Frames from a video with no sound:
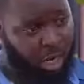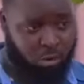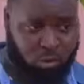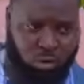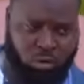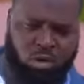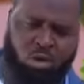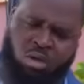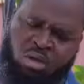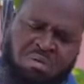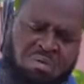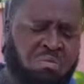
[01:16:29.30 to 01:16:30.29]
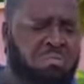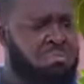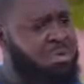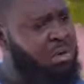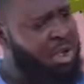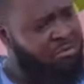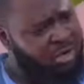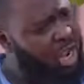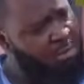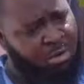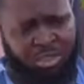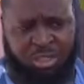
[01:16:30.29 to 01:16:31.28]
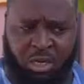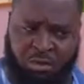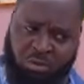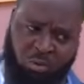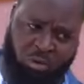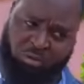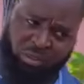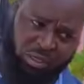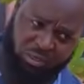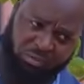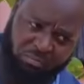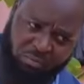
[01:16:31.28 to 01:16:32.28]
I'll go. But my friend, I must tell you one thing.